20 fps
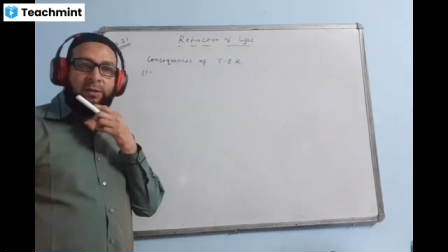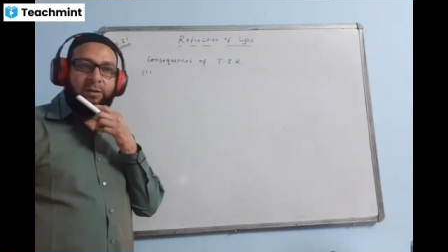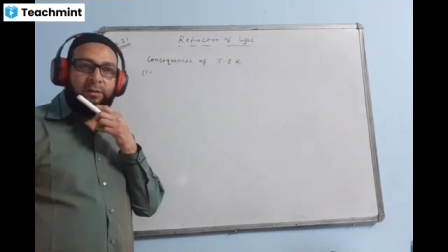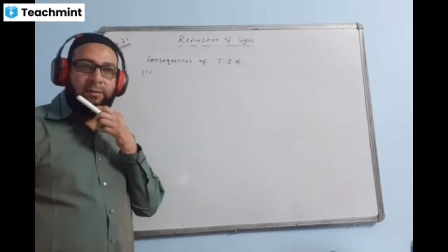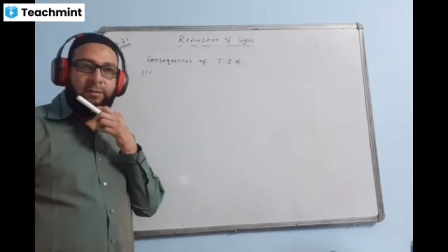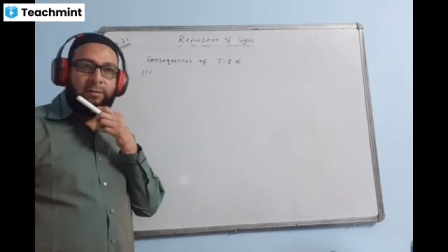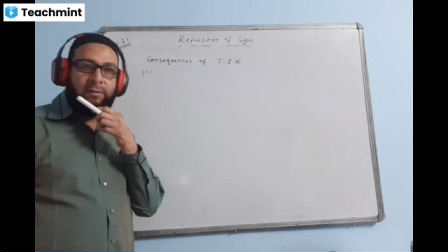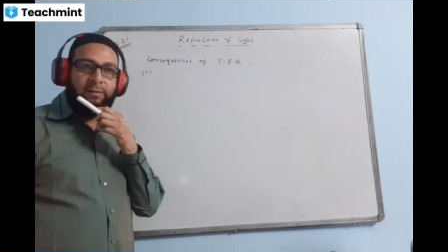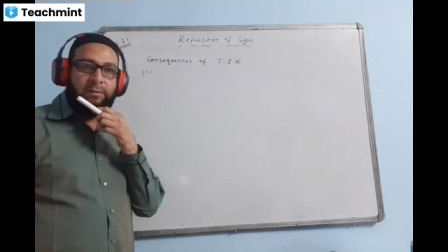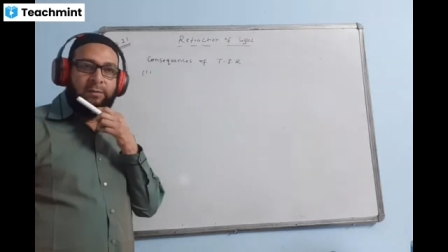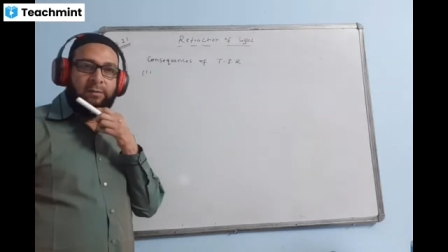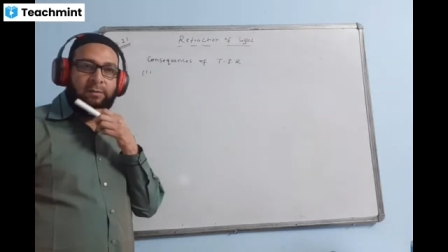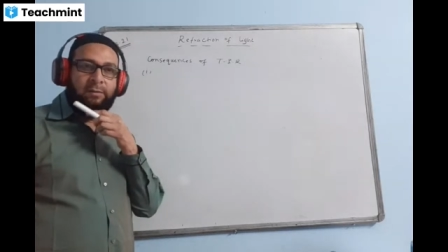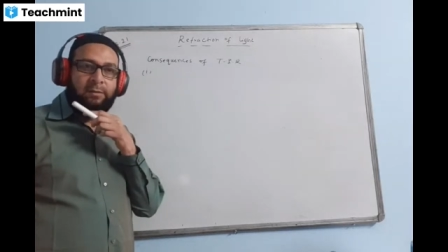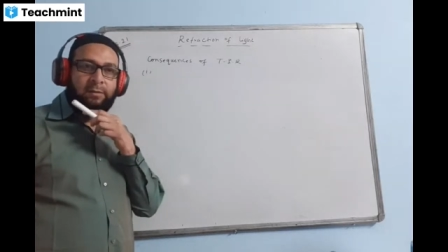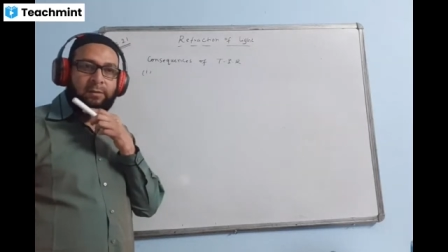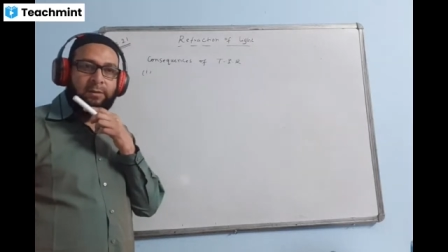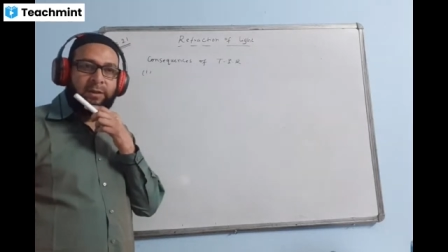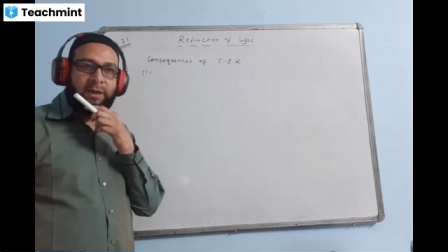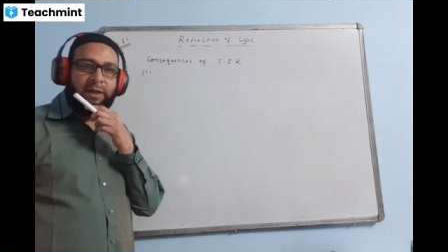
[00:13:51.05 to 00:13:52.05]
Second
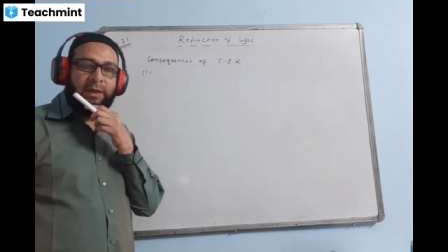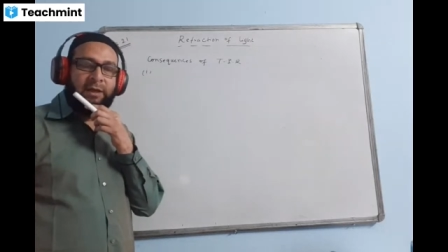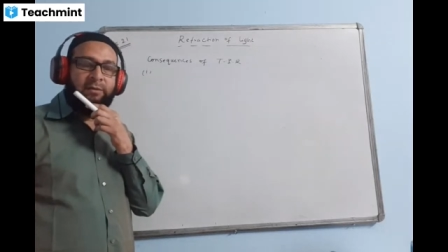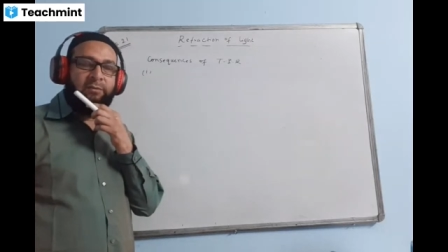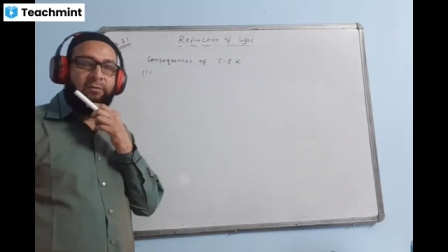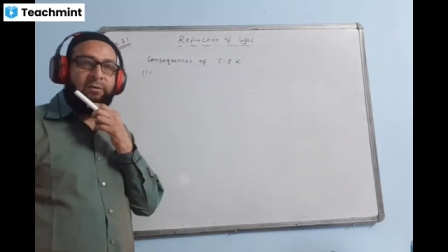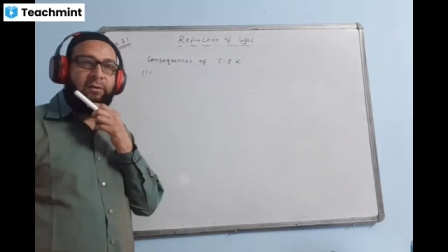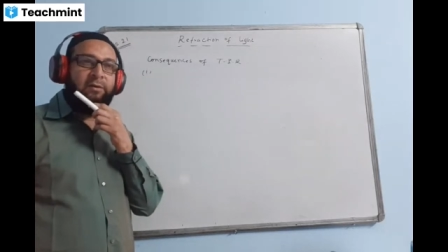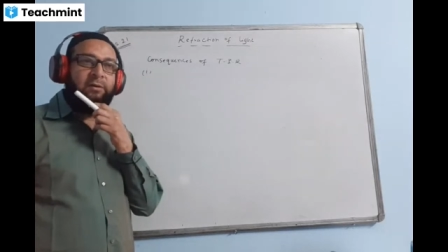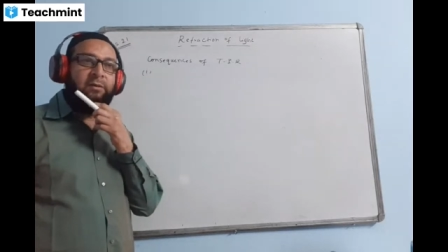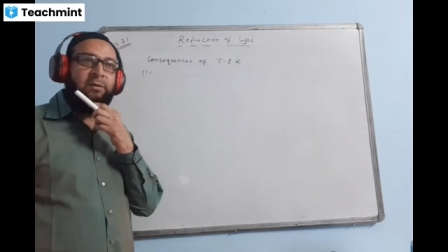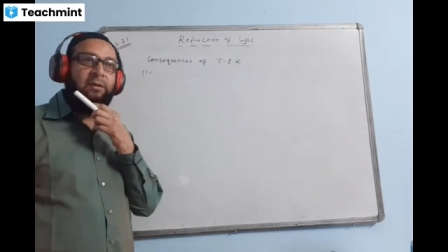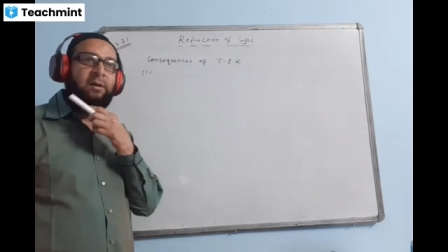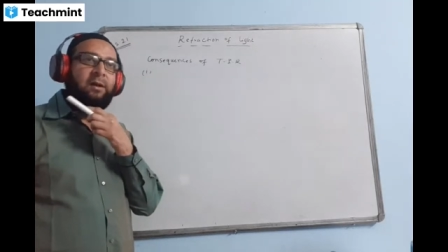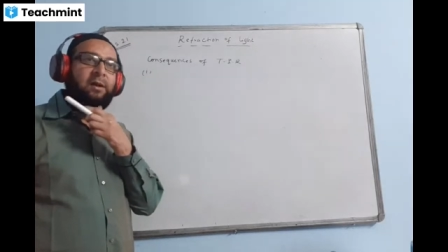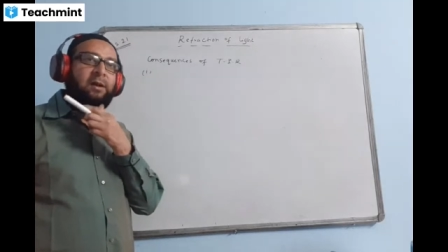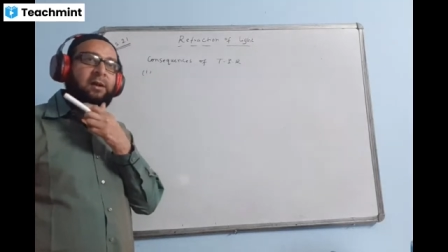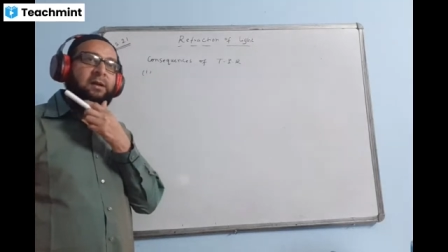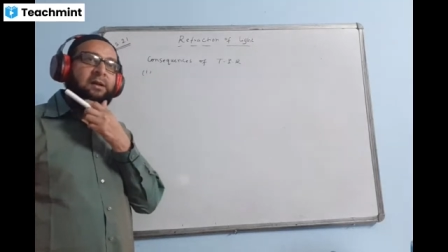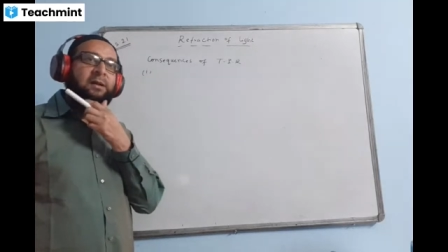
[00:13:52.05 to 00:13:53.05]
one is
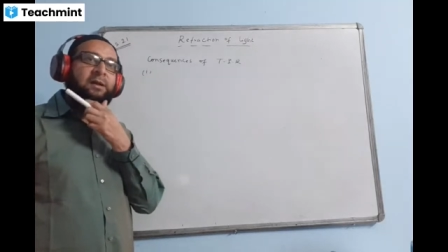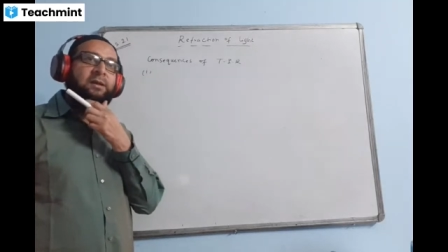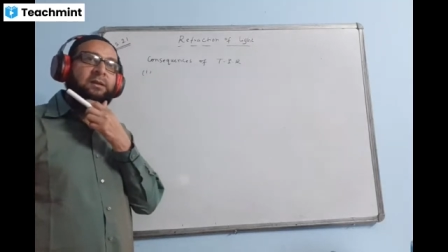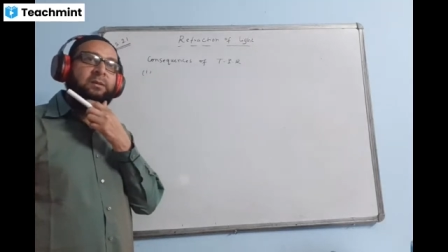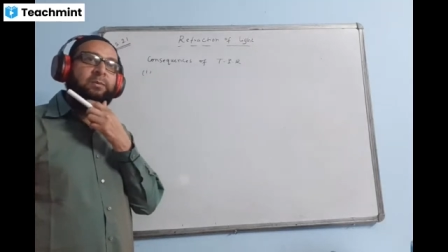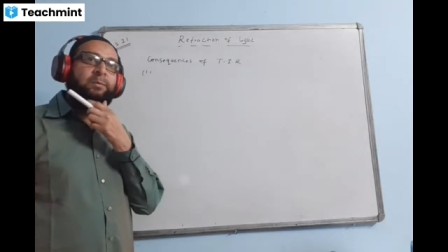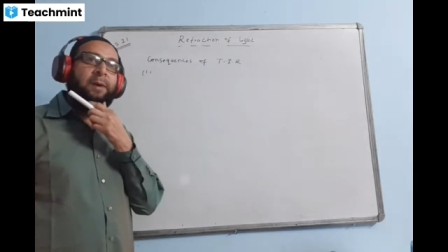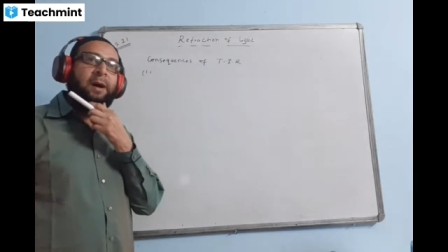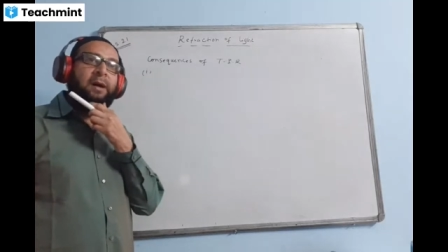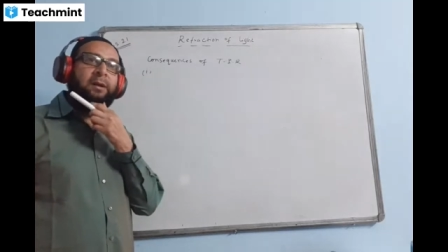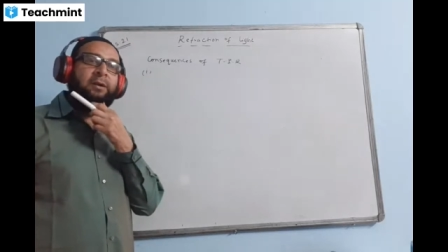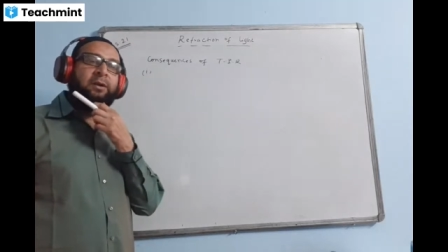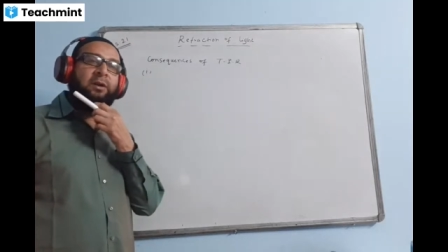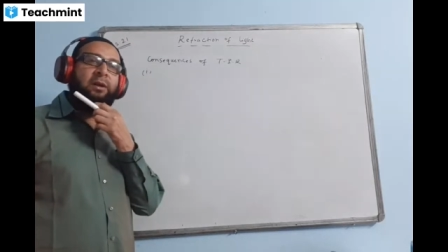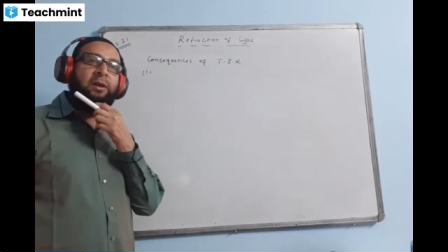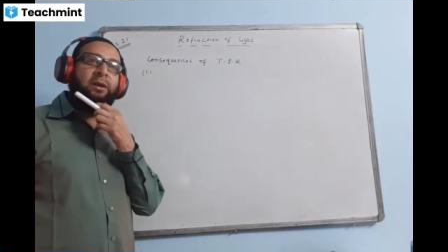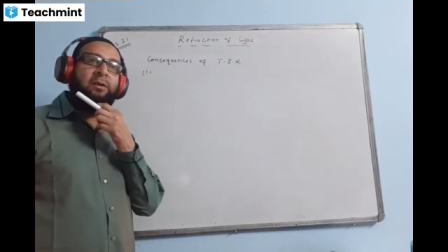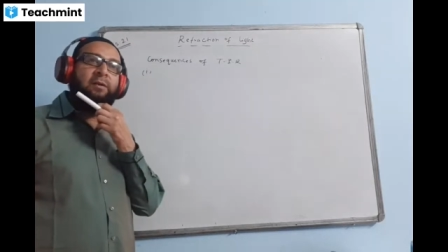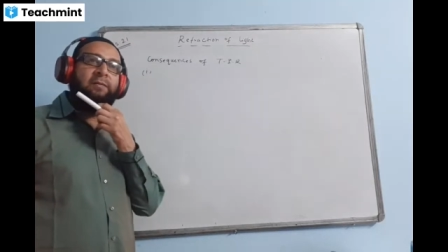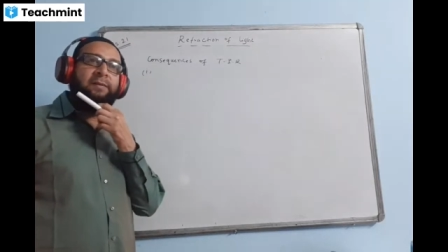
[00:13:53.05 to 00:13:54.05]
sparkling of diamonds.
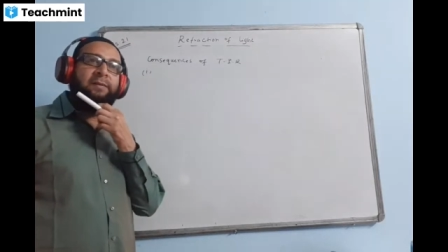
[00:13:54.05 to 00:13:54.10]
